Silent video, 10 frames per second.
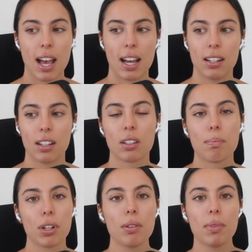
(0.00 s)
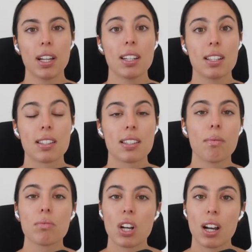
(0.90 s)
And the bottom line is
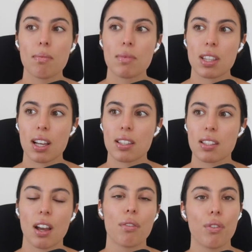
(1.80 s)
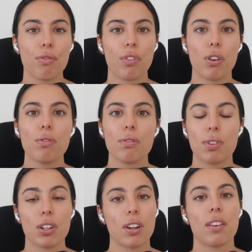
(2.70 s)
sometimes that's our own fault.
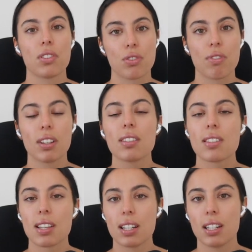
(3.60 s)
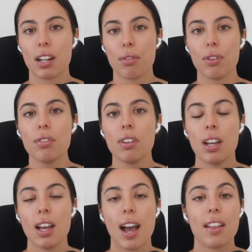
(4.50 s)
We don't have the strength to stand in our own.
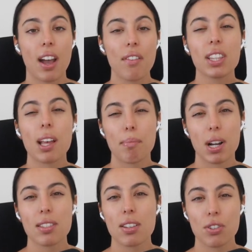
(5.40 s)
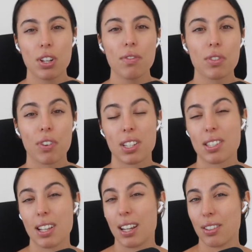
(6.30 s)
And having that mindset shift of
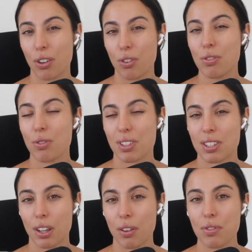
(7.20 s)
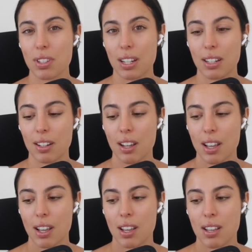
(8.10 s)
us saying no to ourselves in
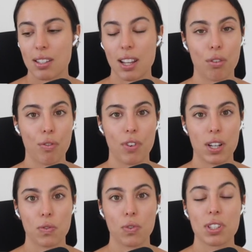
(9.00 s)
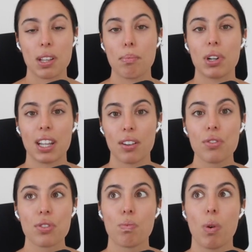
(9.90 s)
sacrifice for somebody
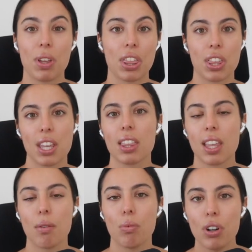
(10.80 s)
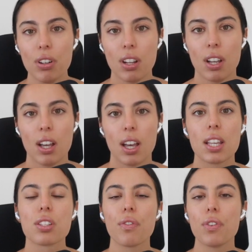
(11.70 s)
else, what we think they want,
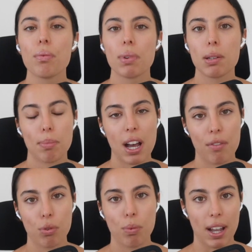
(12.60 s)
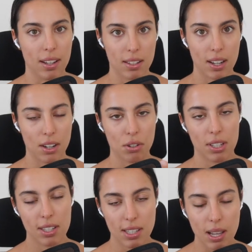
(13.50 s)
is often a really powerful way to
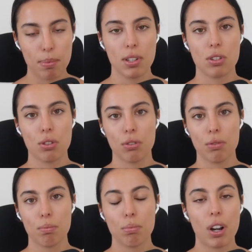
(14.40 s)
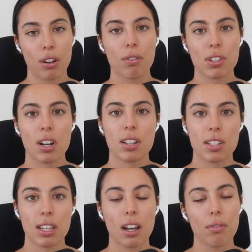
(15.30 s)
actually step into
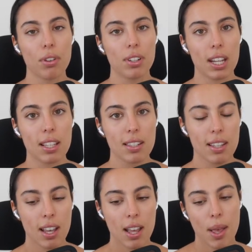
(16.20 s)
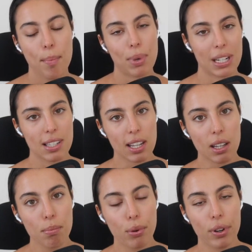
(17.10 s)
prioritizing our own needs. But a
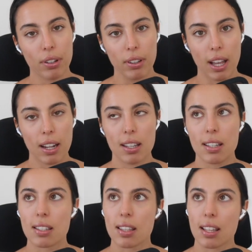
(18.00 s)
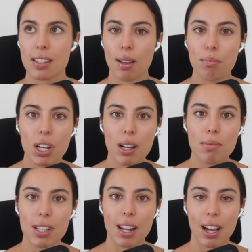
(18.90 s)
second point on that is that
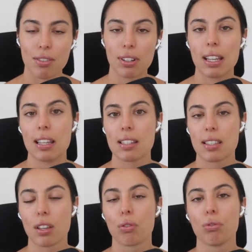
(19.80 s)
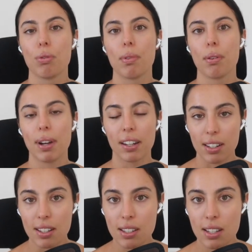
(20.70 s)
sometimes it actually is the group around
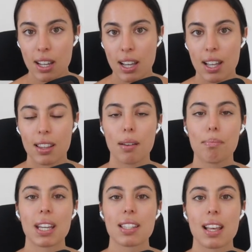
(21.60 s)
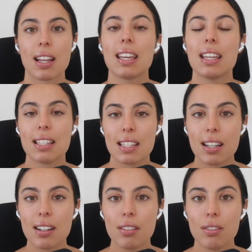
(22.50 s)
us that makes that
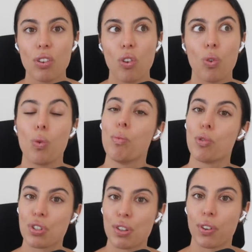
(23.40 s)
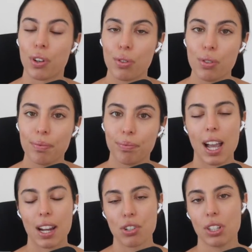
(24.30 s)
easier or more difficult to
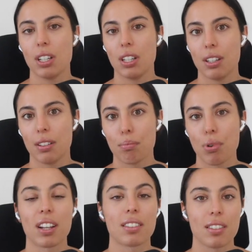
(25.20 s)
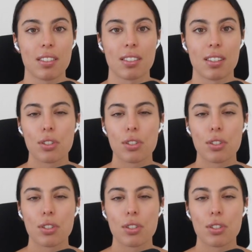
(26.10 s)
actually practice.